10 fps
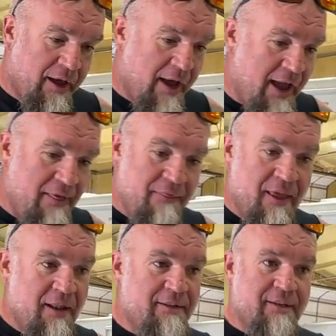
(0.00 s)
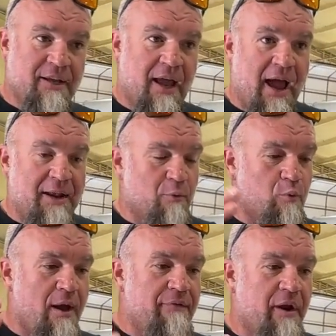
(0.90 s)
And then I had to
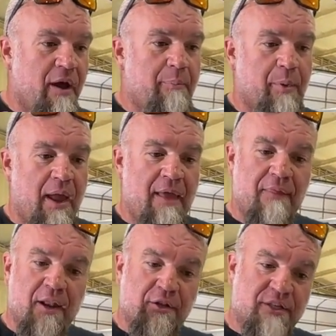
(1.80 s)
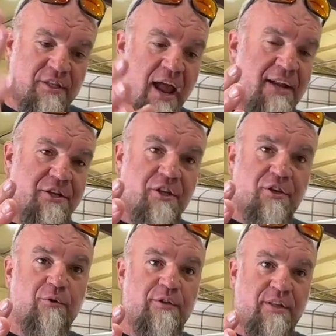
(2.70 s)
rev it up and then snatch the
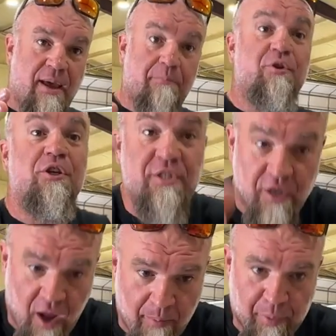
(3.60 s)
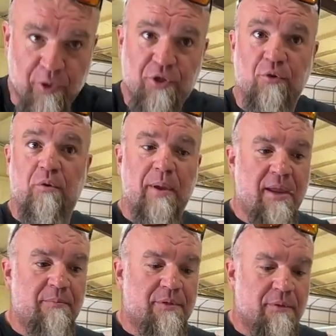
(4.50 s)
two-step just to not push through the beams.